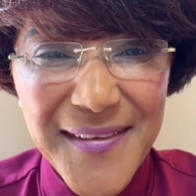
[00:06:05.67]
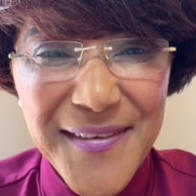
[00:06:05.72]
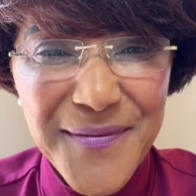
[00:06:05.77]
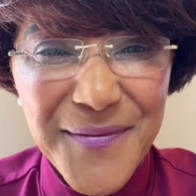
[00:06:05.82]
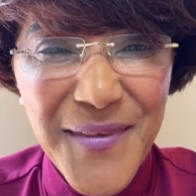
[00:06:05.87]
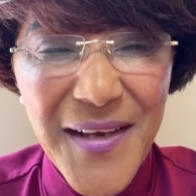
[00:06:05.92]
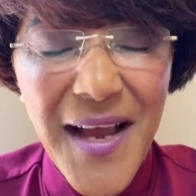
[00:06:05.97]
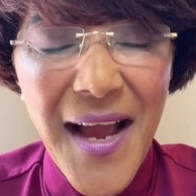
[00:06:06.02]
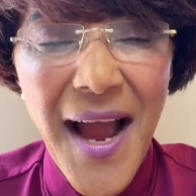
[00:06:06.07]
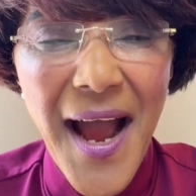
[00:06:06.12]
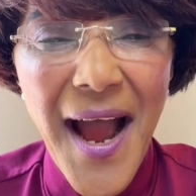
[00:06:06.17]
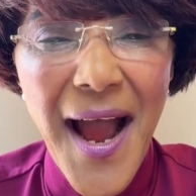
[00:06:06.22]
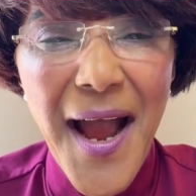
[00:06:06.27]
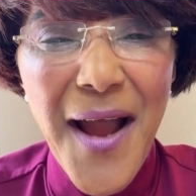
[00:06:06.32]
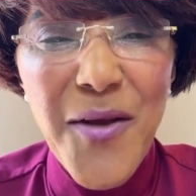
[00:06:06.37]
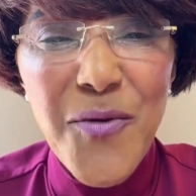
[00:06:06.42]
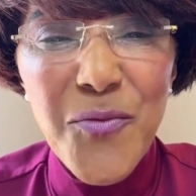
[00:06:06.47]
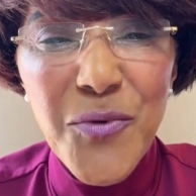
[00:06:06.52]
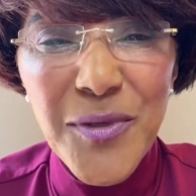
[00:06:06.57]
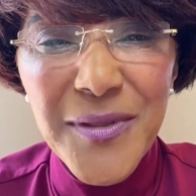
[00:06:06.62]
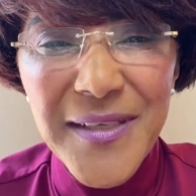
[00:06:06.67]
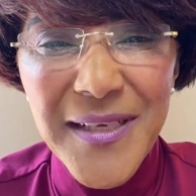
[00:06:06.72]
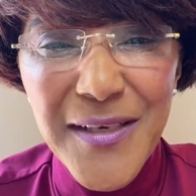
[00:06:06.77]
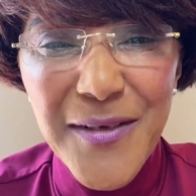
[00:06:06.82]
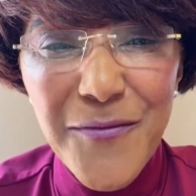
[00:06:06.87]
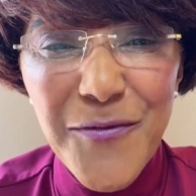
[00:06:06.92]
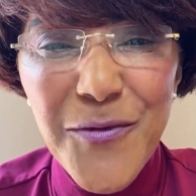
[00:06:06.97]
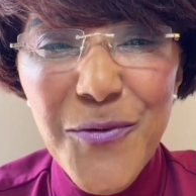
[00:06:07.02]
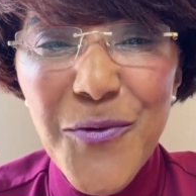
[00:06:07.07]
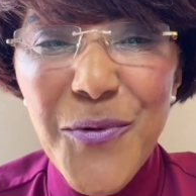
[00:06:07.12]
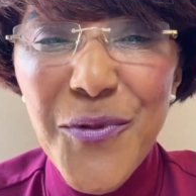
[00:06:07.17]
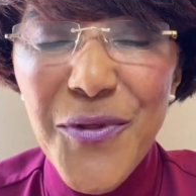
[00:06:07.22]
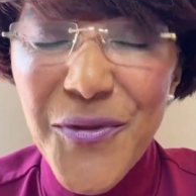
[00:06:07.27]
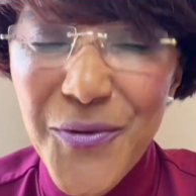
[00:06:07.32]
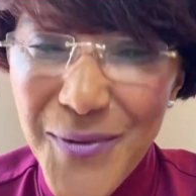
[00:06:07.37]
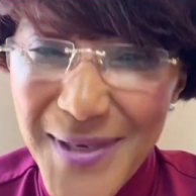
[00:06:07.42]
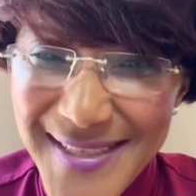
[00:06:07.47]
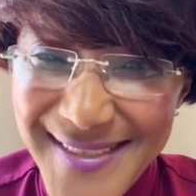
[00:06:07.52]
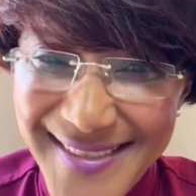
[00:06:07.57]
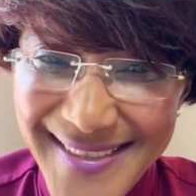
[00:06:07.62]
I will give you 3
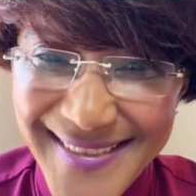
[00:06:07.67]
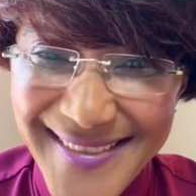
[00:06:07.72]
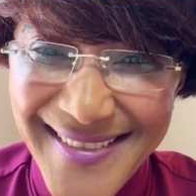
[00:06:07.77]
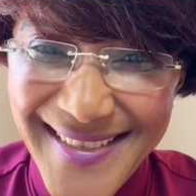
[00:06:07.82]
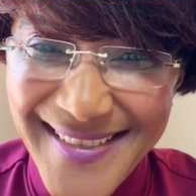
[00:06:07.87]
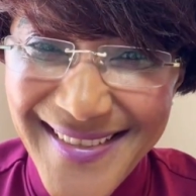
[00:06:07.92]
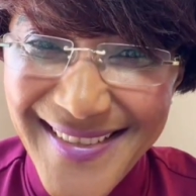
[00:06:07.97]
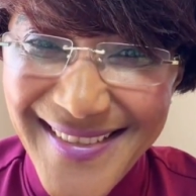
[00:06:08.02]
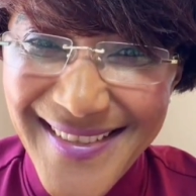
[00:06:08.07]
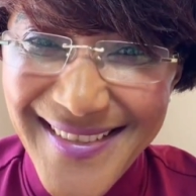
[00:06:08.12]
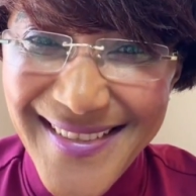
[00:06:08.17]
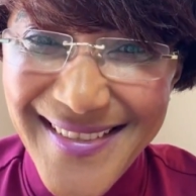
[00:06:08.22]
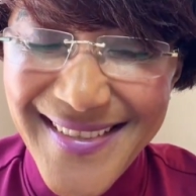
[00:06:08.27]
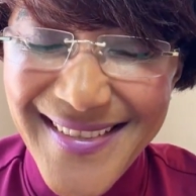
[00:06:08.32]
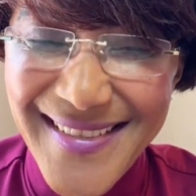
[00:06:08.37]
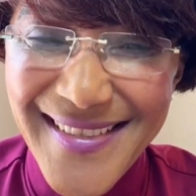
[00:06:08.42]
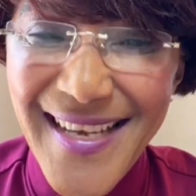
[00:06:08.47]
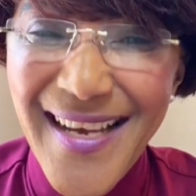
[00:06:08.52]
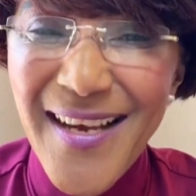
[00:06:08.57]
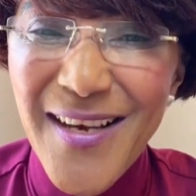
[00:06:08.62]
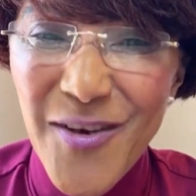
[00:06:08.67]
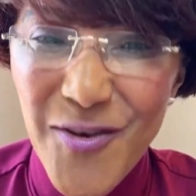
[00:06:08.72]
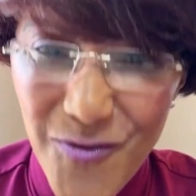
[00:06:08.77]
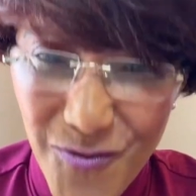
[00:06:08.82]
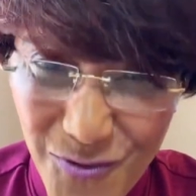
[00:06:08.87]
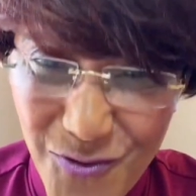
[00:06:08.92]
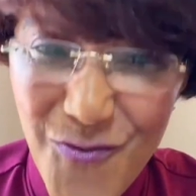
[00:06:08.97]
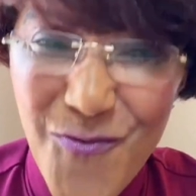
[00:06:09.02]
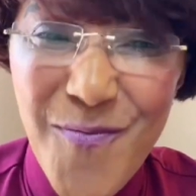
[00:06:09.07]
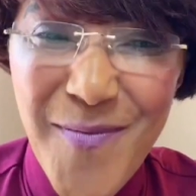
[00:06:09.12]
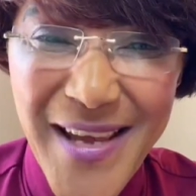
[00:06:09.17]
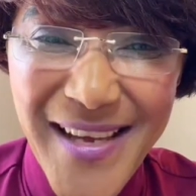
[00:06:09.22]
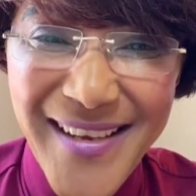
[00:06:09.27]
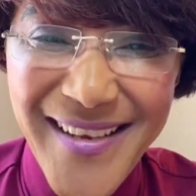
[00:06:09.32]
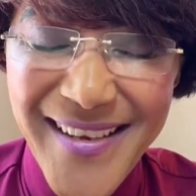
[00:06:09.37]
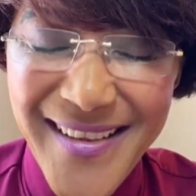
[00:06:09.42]
sentences. You make 3